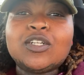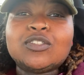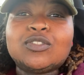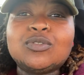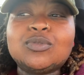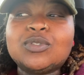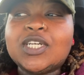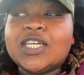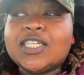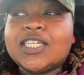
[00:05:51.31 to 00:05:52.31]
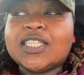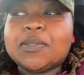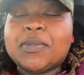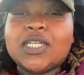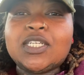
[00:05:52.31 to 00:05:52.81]
to get the
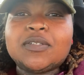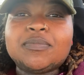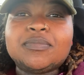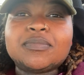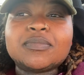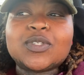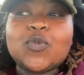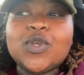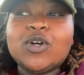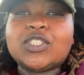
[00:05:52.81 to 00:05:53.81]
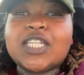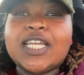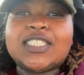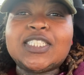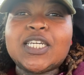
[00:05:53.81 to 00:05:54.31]
money. We go to the
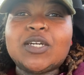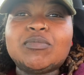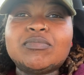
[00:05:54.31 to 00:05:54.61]
ATM.